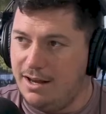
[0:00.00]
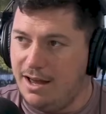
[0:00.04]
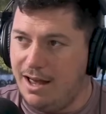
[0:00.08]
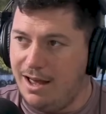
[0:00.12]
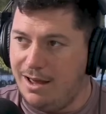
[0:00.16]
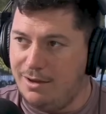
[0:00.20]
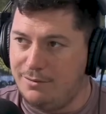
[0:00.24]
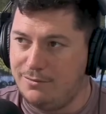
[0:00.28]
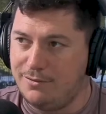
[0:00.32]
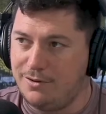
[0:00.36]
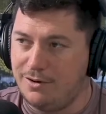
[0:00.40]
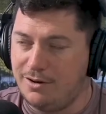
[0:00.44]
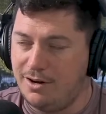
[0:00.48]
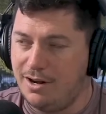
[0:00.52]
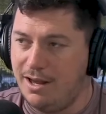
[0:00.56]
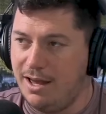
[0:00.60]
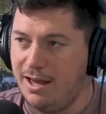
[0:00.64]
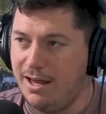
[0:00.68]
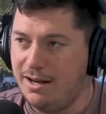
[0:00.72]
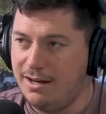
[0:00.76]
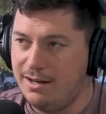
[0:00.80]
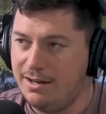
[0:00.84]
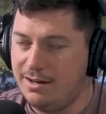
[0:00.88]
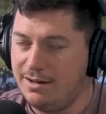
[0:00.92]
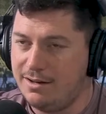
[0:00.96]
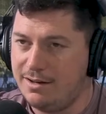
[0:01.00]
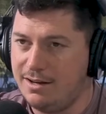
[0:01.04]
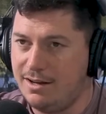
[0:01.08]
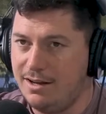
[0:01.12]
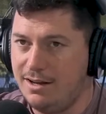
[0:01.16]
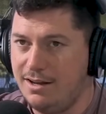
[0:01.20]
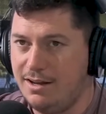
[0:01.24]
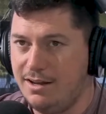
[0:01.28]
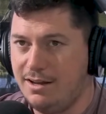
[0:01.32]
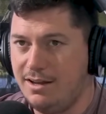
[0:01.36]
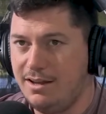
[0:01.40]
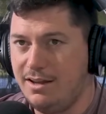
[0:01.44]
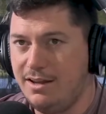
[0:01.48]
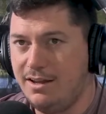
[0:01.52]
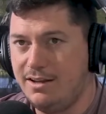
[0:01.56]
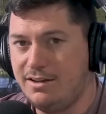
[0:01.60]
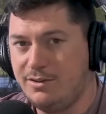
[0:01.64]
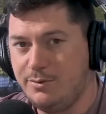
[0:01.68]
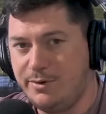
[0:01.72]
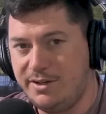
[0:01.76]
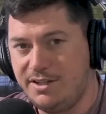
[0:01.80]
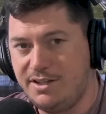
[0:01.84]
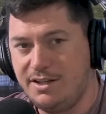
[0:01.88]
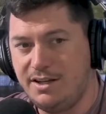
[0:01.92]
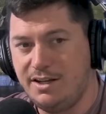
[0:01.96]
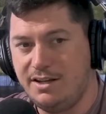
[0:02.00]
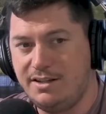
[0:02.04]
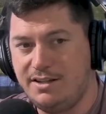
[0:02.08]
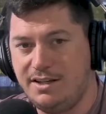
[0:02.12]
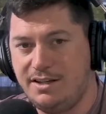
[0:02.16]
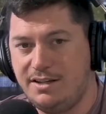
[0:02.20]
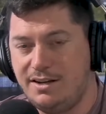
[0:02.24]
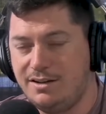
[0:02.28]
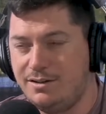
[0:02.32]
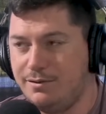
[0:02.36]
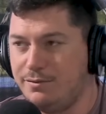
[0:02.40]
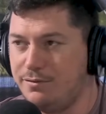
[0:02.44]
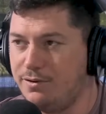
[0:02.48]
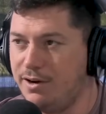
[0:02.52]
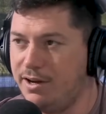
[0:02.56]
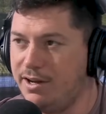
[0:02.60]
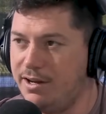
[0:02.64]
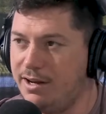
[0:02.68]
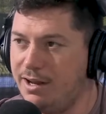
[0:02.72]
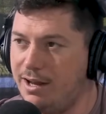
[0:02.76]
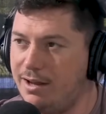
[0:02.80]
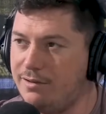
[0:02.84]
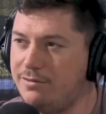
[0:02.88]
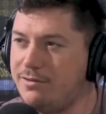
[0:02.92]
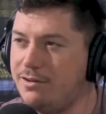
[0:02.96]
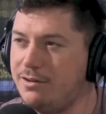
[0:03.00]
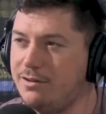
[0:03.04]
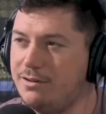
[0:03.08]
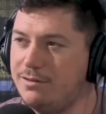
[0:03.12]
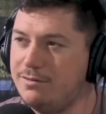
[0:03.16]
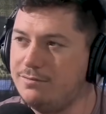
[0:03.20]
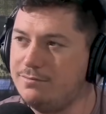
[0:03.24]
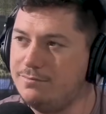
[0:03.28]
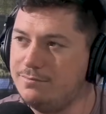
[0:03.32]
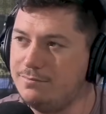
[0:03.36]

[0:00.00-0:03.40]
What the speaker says: after, and in 2019 on the Friday after.